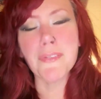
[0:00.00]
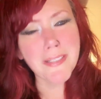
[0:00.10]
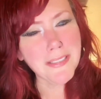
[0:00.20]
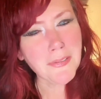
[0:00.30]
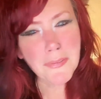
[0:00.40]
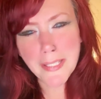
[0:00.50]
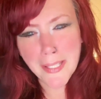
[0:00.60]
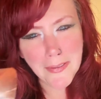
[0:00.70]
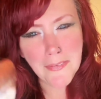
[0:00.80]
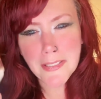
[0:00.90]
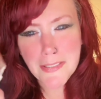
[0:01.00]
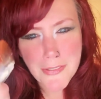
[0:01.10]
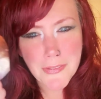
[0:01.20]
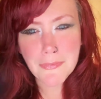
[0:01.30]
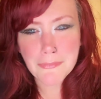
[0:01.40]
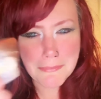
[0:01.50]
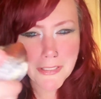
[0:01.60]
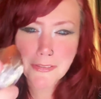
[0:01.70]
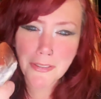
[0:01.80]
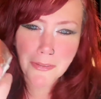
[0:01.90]
That you're going to go to hell because
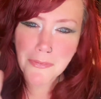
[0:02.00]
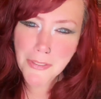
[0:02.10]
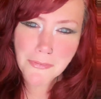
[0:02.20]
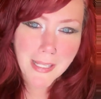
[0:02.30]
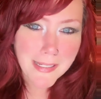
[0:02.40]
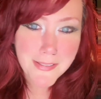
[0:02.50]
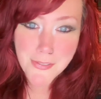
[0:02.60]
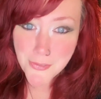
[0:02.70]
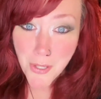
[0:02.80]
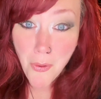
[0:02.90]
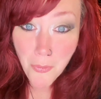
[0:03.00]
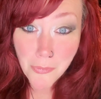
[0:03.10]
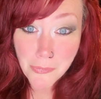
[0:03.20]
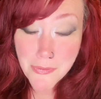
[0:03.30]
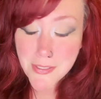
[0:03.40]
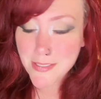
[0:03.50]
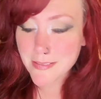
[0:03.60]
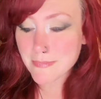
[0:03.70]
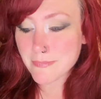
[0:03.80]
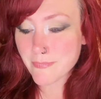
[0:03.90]
you like
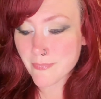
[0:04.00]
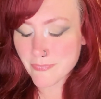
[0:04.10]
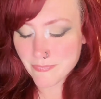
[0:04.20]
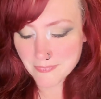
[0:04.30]
stones.